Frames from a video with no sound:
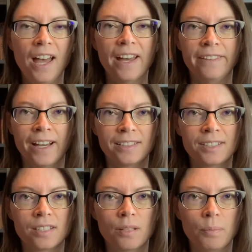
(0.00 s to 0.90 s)
And
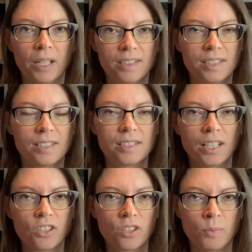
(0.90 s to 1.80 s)
that's the biggest
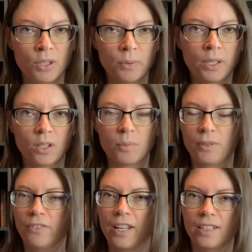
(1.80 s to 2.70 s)
distinction between urban
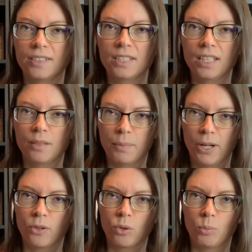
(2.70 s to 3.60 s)
fantasy and
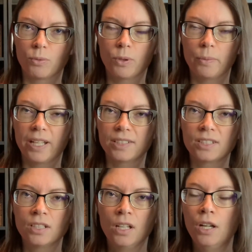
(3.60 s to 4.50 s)
paranormal romance.